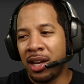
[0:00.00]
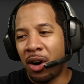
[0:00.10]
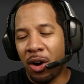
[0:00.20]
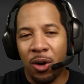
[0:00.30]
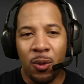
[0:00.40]

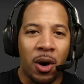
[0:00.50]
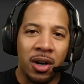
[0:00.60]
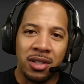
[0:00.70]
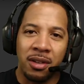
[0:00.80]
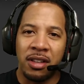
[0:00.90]
all
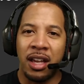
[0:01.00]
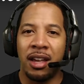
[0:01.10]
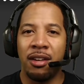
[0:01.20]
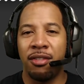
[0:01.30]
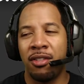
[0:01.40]
walks of
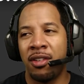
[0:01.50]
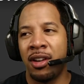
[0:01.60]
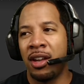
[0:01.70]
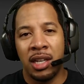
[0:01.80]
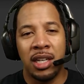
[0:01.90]
life,
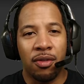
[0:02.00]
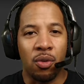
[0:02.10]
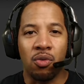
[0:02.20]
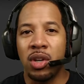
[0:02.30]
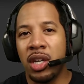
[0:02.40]

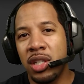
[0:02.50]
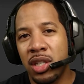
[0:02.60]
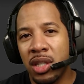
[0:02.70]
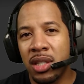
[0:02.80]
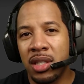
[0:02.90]
different
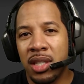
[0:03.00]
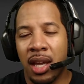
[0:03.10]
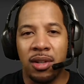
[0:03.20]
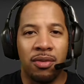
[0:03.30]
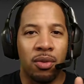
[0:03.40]
regions,
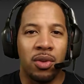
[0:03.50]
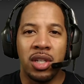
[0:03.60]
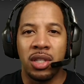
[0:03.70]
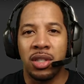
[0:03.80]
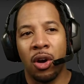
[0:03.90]
how different
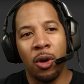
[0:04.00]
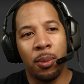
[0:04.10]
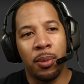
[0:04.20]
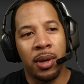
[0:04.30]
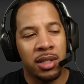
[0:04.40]
regions
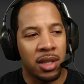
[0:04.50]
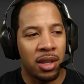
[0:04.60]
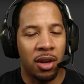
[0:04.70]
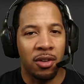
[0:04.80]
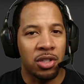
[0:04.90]
cope
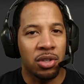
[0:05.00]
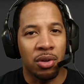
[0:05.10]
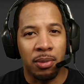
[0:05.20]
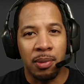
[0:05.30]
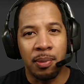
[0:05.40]
to their
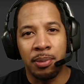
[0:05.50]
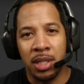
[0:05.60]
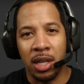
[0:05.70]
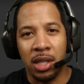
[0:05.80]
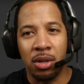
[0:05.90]
certain
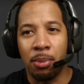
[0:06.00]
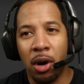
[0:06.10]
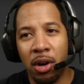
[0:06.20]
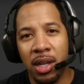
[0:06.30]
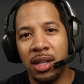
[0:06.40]
particular
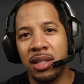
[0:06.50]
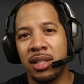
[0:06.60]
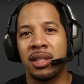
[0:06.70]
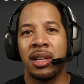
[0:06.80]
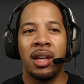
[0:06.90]

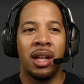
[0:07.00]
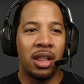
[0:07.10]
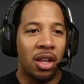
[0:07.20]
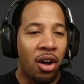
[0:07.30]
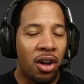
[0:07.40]
markets,
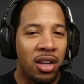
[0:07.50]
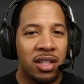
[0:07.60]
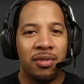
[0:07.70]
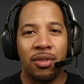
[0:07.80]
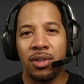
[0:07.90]

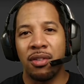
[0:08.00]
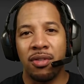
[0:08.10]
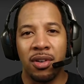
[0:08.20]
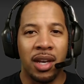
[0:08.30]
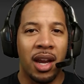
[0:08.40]
laws for
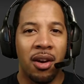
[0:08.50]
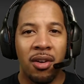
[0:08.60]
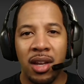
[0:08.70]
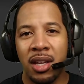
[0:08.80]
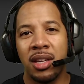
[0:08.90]
different
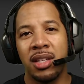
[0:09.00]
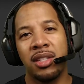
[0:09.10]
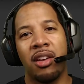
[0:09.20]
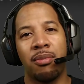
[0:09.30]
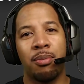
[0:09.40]

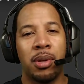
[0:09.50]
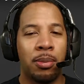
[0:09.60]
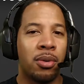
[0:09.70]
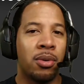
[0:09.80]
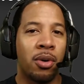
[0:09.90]
areas. You have
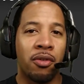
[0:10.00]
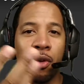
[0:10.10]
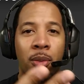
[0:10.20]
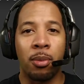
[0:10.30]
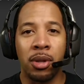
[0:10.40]
people who are
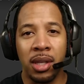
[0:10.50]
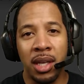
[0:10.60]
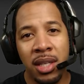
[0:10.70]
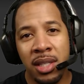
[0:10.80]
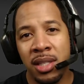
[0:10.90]
former
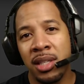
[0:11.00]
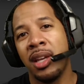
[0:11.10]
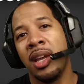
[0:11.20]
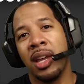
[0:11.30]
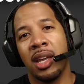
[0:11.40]
police
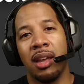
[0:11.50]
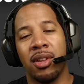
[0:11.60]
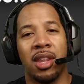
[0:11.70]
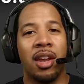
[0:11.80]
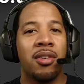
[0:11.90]

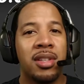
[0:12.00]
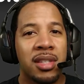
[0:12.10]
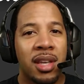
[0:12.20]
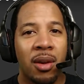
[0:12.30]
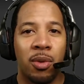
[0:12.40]
giving their
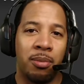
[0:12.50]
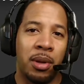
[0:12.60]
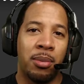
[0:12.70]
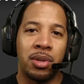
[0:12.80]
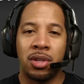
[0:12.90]
insight when
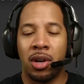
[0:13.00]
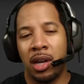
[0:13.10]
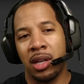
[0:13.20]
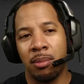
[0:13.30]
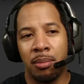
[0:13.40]
people
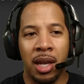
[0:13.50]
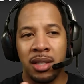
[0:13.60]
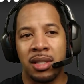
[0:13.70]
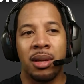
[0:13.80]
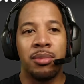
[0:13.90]
try to make
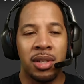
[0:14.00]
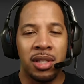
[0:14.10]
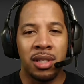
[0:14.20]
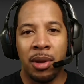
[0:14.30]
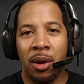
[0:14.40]

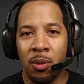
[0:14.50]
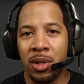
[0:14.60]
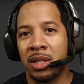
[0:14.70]
assumptions about what's